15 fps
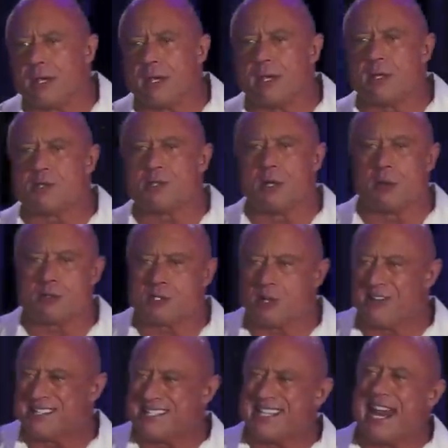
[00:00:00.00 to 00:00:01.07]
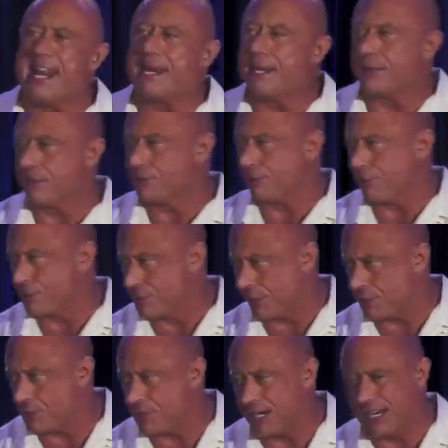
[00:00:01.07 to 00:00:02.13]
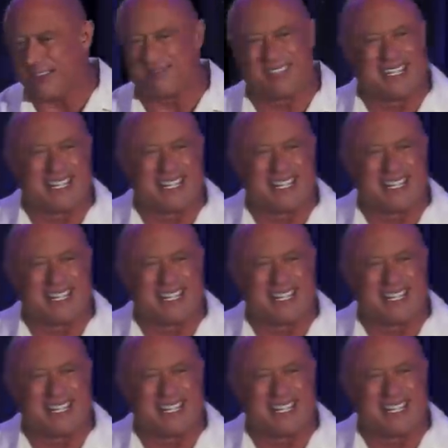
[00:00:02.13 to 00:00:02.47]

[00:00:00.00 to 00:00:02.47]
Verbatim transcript: is you don't start dating until you're 16.